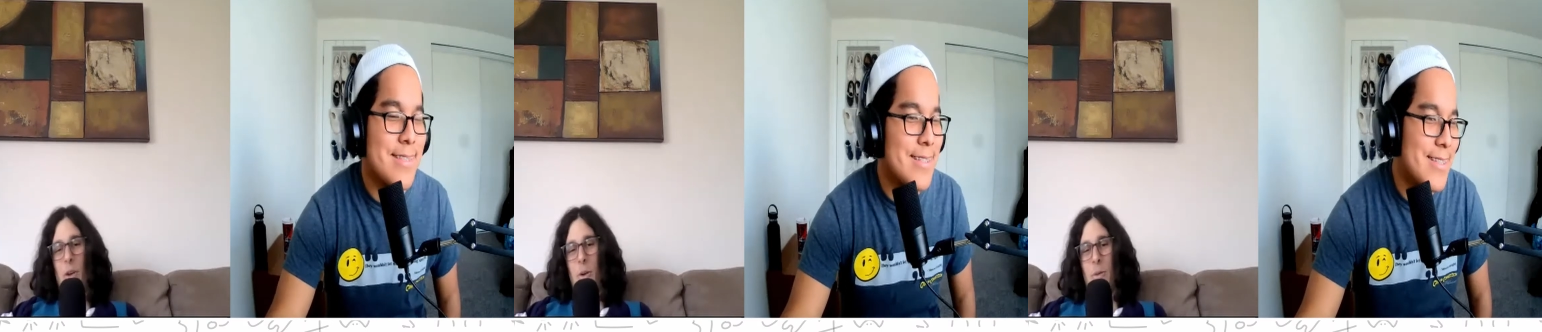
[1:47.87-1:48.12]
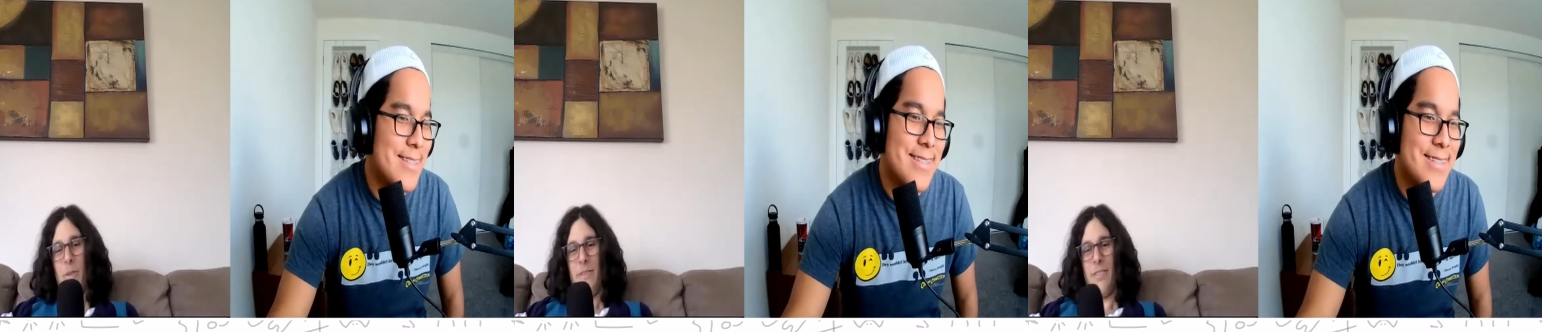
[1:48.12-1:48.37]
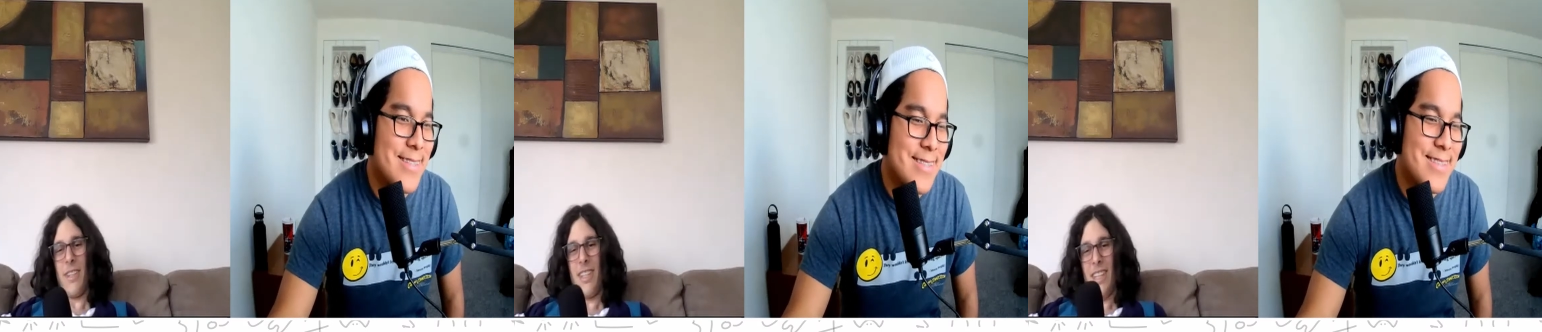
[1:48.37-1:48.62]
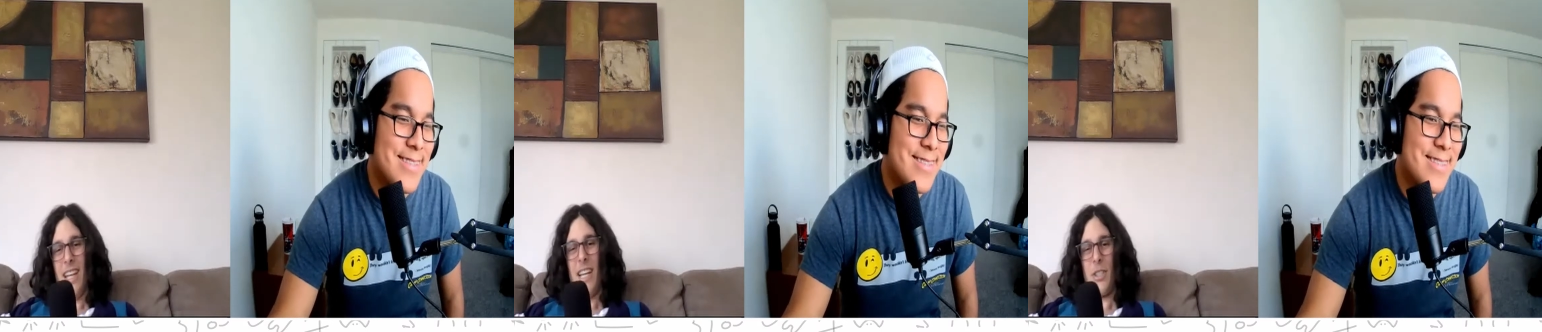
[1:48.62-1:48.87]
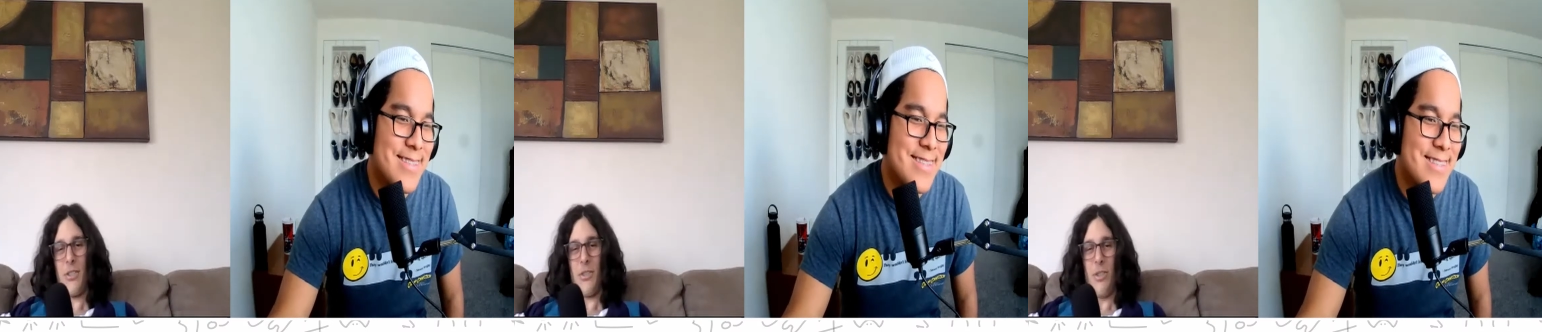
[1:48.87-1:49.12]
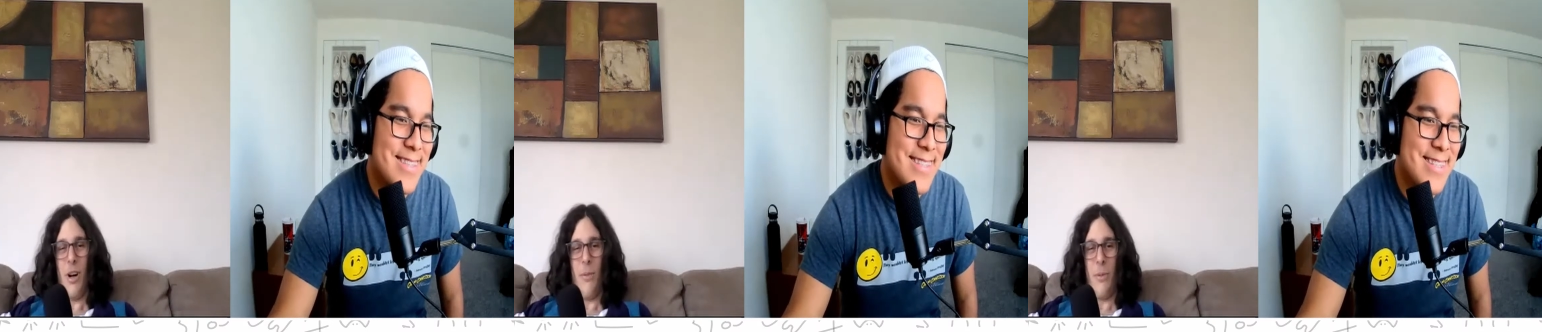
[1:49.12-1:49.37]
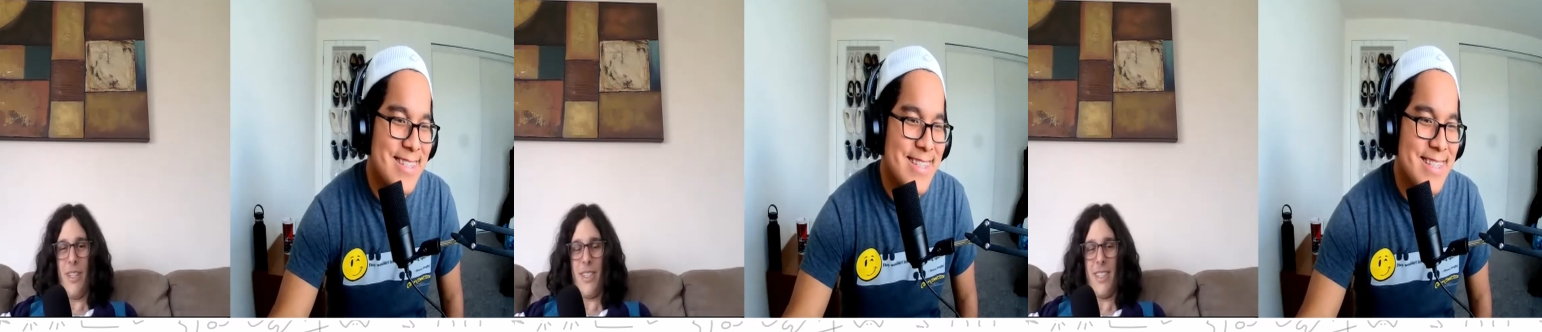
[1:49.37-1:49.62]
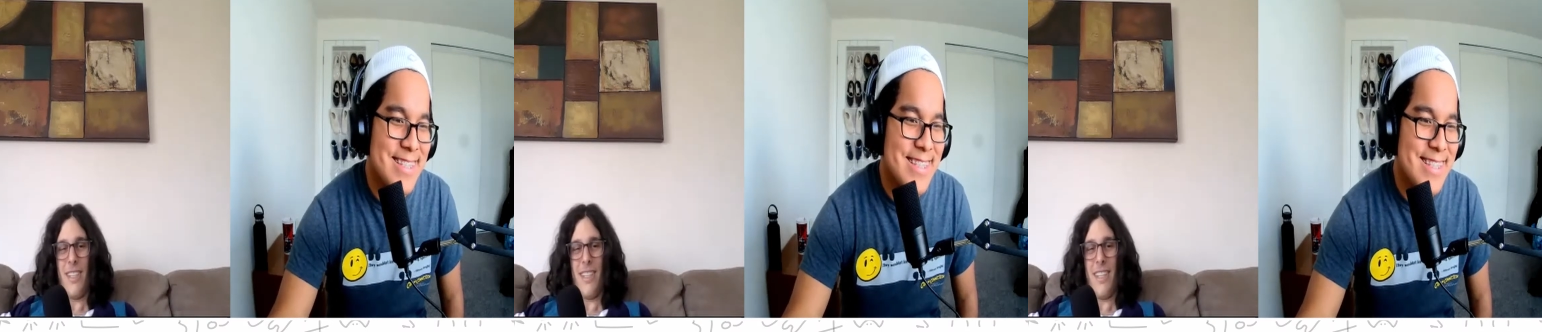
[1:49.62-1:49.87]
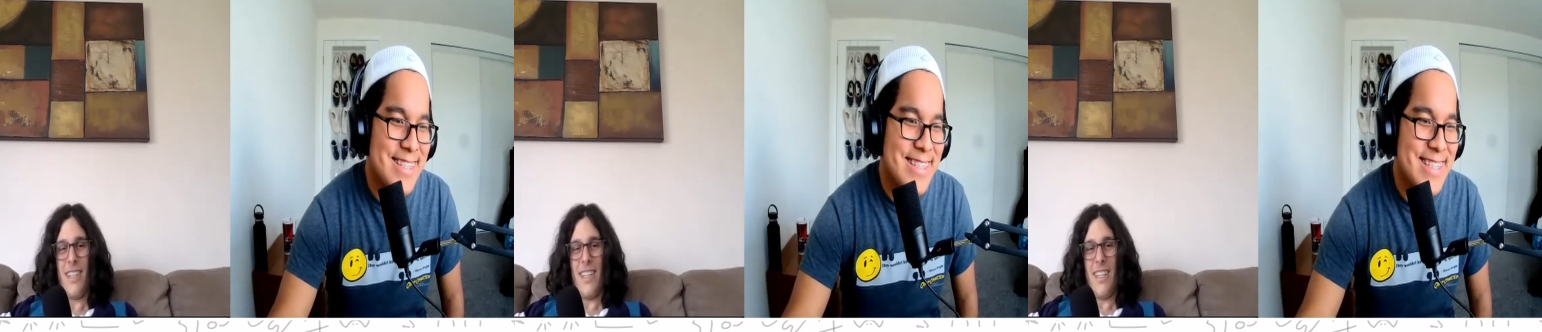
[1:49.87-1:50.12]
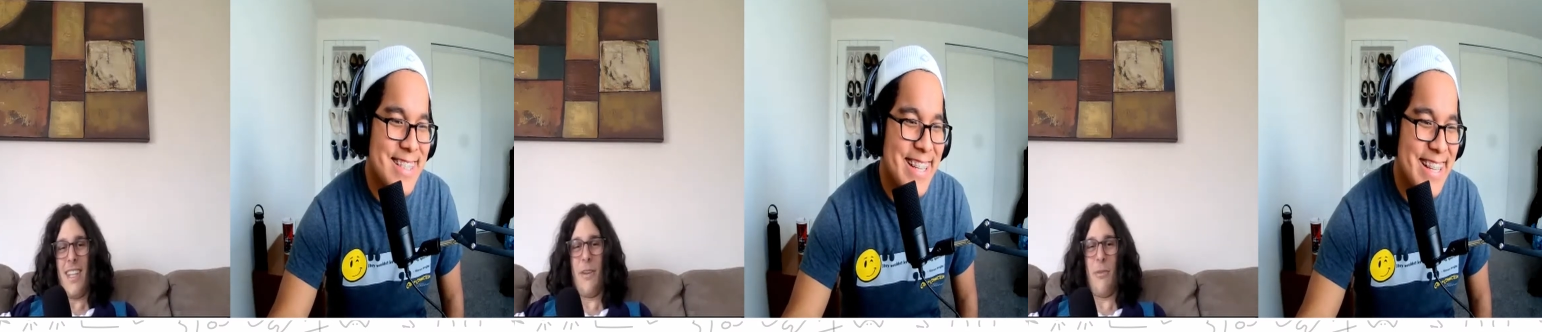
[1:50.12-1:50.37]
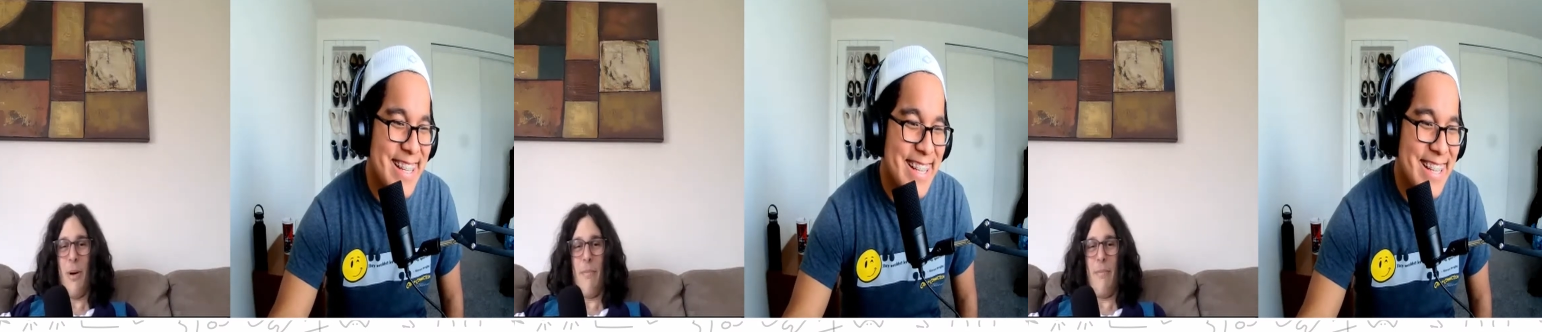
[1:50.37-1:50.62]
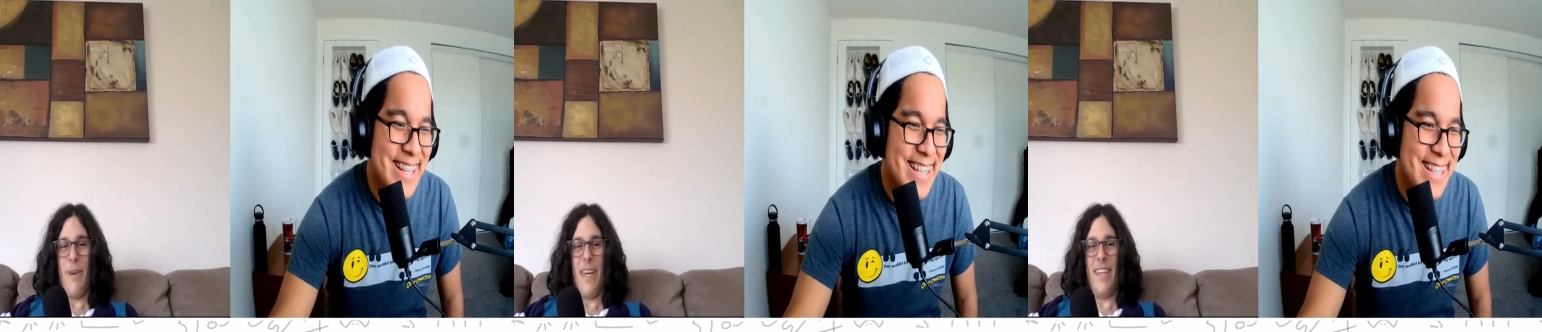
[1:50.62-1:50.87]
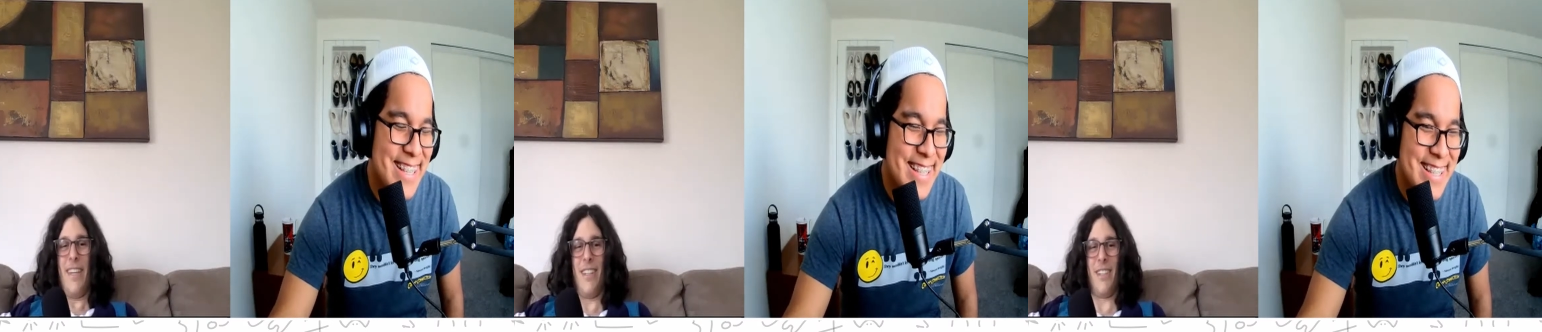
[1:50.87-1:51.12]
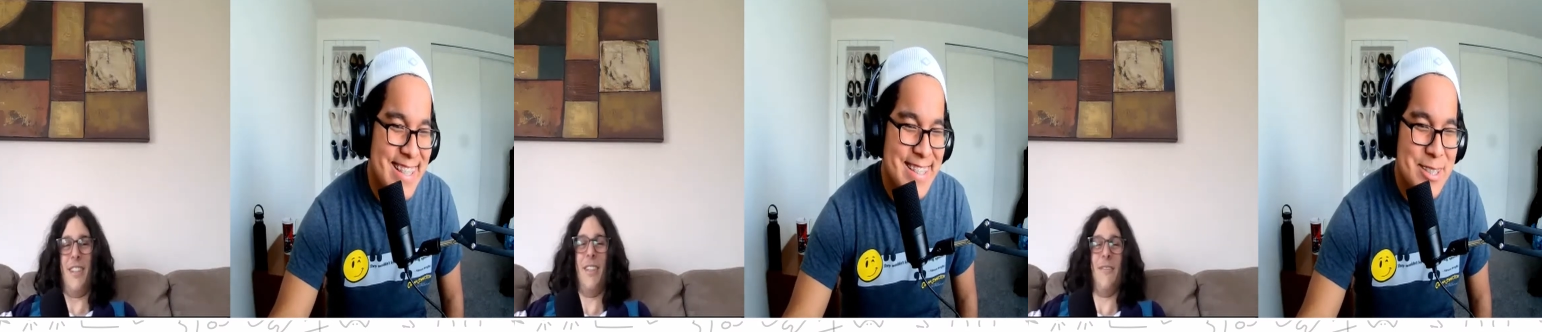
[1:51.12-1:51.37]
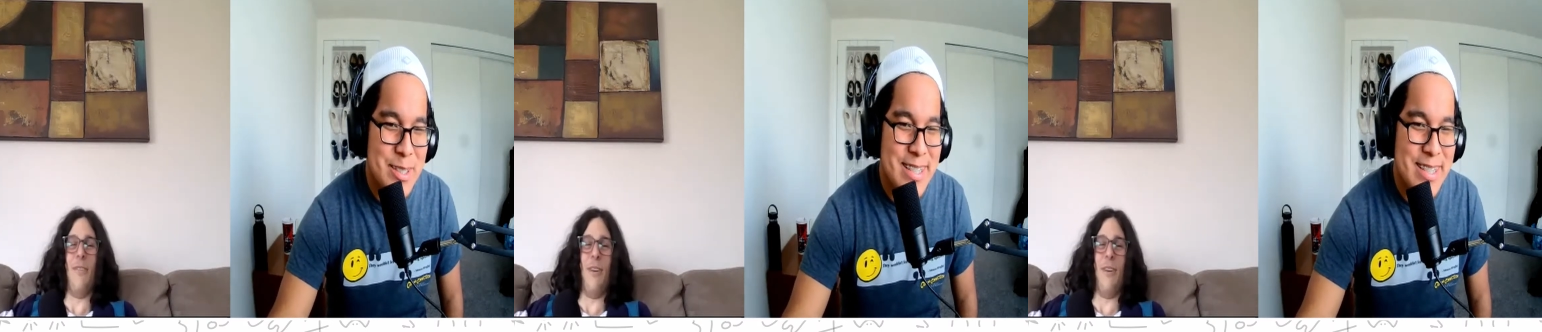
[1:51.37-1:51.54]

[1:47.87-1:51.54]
Speaker 1: I don't know what the fucking last straw was. Like, what made her